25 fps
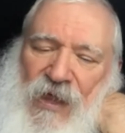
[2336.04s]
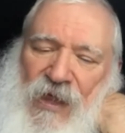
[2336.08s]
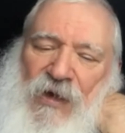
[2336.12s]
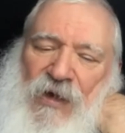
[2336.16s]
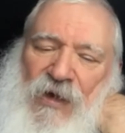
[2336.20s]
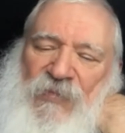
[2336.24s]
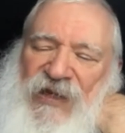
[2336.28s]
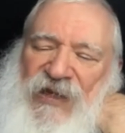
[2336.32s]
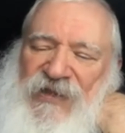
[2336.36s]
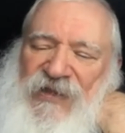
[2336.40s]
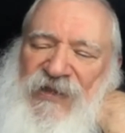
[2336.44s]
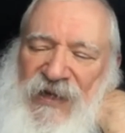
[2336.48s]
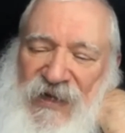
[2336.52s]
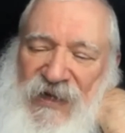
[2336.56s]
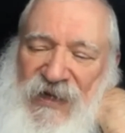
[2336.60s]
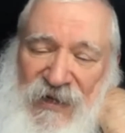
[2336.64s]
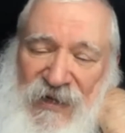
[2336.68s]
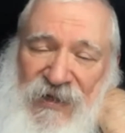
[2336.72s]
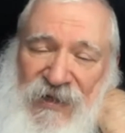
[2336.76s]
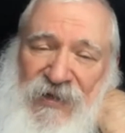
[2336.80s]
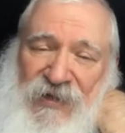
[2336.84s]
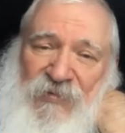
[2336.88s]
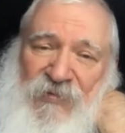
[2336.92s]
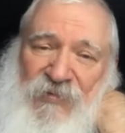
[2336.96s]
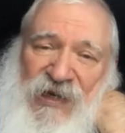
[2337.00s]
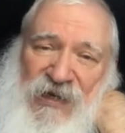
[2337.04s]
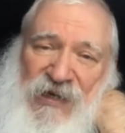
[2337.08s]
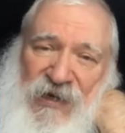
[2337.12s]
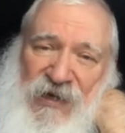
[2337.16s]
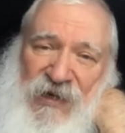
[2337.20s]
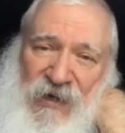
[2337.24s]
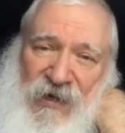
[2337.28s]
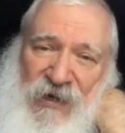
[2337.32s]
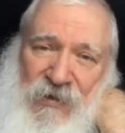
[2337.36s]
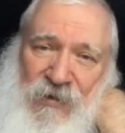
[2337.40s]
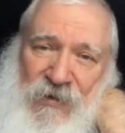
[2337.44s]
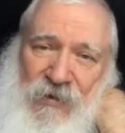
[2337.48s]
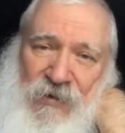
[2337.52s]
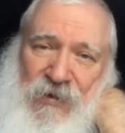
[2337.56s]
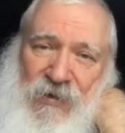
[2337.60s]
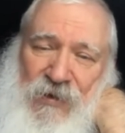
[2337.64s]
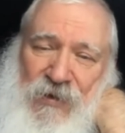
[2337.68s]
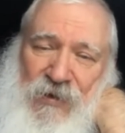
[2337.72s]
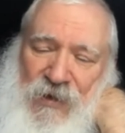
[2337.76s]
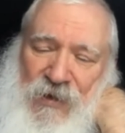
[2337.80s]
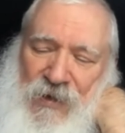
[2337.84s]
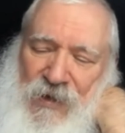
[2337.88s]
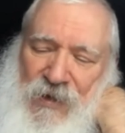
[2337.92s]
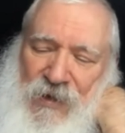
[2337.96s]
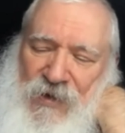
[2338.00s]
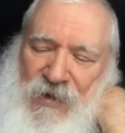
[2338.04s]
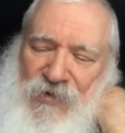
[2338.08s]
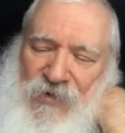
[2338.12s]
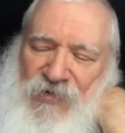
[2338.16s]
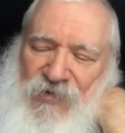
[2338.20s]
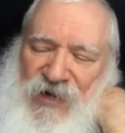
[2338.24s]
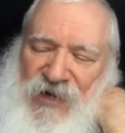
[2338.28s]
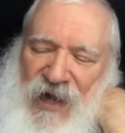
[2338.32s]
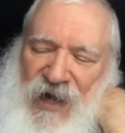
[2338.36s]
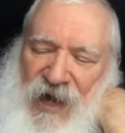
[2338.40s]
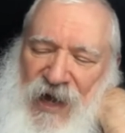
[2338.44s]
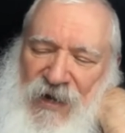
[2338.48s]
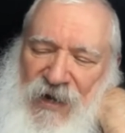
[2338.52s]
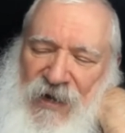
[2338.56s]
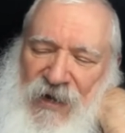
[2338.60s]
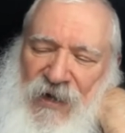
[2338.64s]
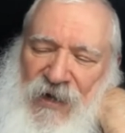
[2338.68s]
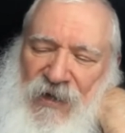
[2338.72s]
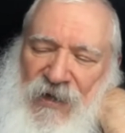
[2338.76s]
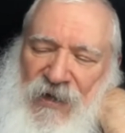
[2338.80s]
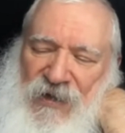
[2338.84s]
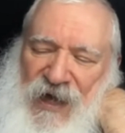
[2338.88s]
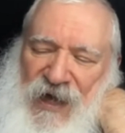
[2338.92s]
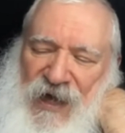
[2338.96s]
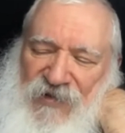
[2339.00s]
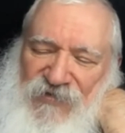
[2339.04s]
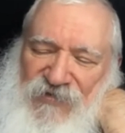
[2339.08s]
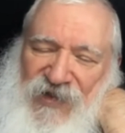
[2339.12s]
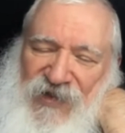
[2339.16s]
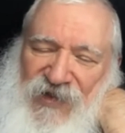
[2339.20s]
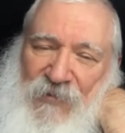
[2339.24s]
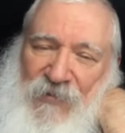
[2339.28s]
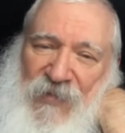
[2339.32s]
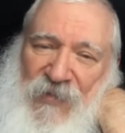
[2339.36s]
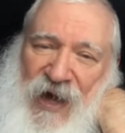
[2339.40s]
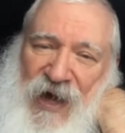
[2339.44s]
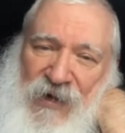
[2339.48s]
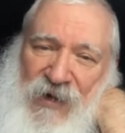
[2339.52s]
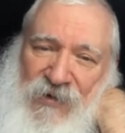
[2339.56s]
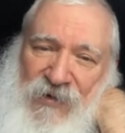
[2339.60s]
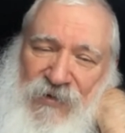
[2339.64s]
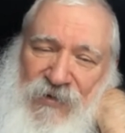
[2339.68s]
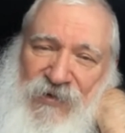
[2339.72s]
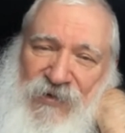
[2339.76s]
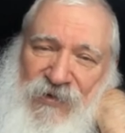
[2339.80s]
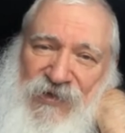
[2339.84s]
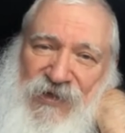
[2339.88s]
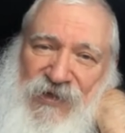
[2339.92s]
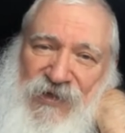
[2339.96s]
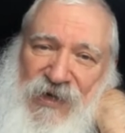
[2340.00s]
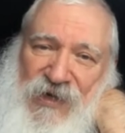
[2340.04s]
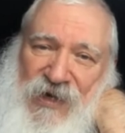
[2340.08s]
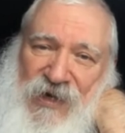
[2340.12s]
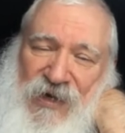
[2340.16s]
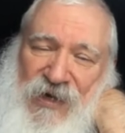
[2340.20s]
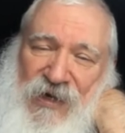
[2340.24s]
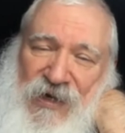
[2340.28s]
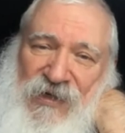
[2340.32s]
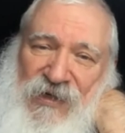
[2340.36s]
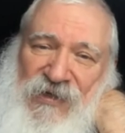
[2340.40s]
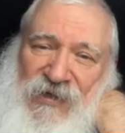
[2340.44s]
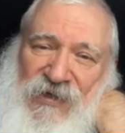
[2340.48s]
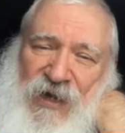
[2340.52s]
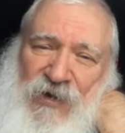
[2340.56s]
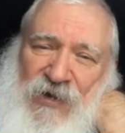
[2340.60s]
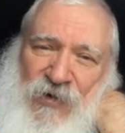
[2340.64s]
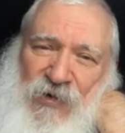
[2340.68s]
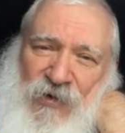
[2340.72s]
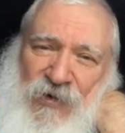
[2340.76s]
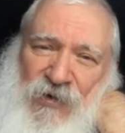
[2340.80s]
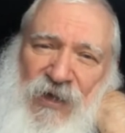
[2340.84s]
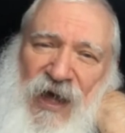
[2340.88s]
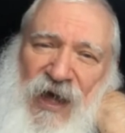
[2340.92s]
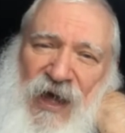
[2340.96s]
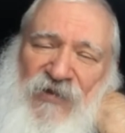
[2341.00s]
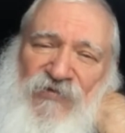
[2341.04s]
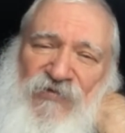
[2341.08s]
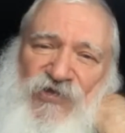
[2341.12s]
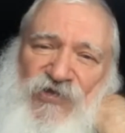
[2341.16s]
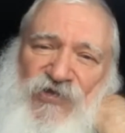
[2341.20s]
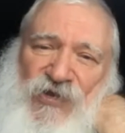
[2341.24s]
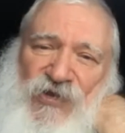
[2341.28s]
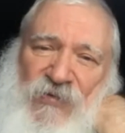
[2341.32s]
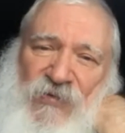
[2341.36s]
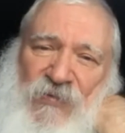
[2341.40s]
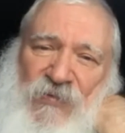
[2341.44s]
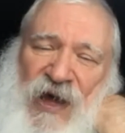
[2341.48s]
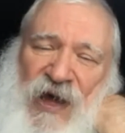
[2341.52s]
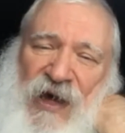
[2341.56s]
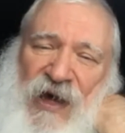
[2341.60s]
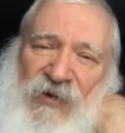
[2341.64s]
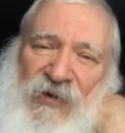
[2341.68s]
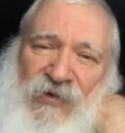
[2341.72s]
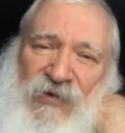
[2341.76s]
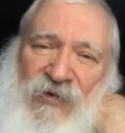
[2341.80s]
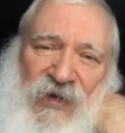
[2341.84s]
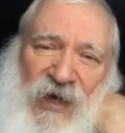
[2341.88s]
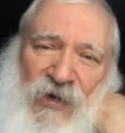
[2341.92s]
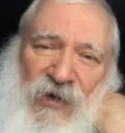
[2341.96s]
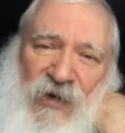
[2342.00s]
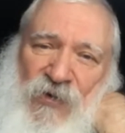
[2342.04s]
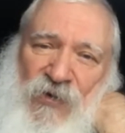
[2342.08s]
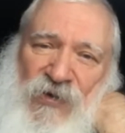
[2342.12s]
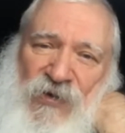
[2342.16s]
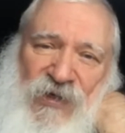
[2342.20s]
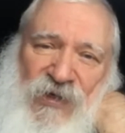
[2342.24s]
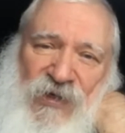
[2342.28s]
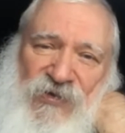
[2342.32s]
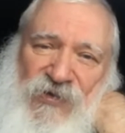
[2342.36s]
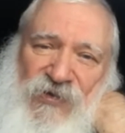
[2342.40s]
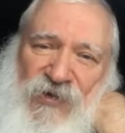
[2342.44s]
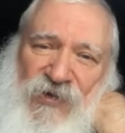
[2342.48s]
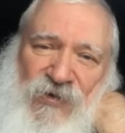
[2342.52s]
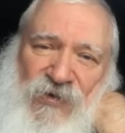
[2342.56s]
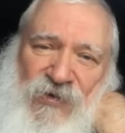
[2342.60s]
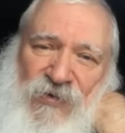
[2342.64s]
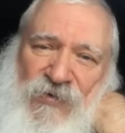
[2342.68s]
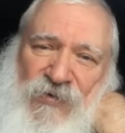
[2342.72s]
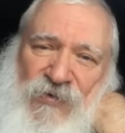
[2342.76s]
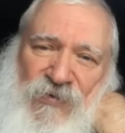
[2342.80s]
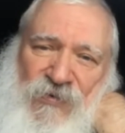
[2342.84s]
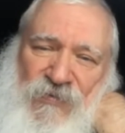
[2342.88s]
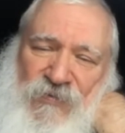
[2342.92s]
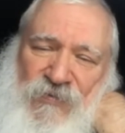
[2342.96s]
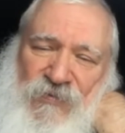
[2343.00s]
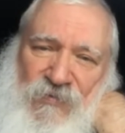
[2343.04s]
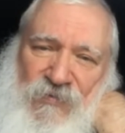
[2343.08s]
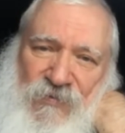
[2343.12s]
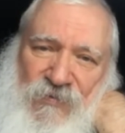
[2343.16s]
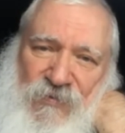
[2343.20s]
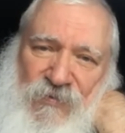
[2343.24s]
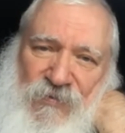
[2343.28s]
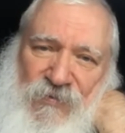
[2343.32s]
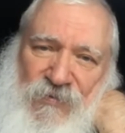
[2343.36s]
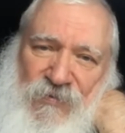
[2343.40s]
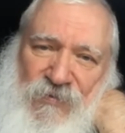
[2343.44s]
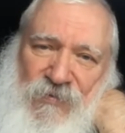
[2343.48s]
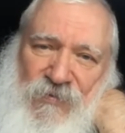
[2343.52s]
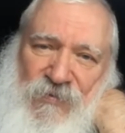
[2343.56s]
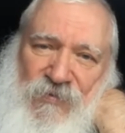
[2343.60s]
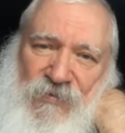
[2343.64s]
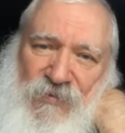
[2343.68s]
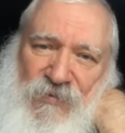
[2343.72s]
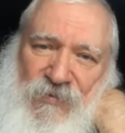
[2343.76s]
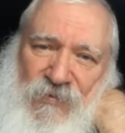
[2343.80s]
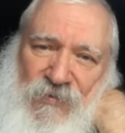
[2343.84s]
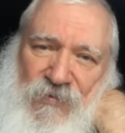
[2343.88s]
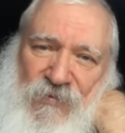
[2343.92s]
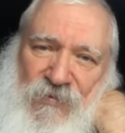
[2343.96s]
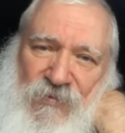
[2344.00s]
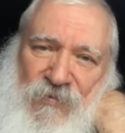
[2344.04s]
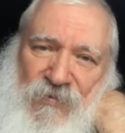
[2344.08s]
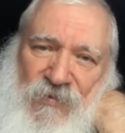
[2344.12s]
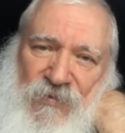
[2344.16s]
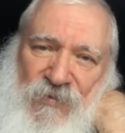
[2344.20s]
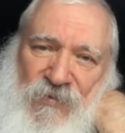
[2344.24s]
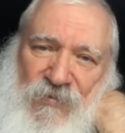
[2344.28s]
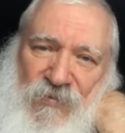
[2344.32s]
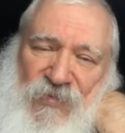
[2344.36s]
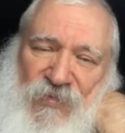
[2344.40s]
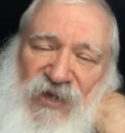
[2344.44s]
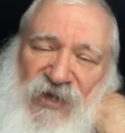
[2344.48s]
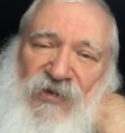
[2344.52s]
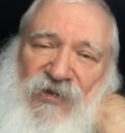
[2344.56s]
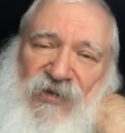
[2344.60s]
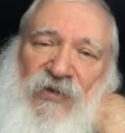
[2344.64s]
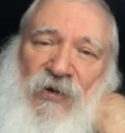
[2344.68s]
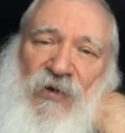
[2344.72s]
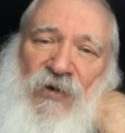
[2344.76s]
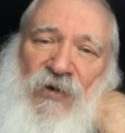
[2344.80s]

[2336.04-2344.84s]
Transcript: But the hidden meaning, creating a life that matters, is that your life should matter not only to you, but to the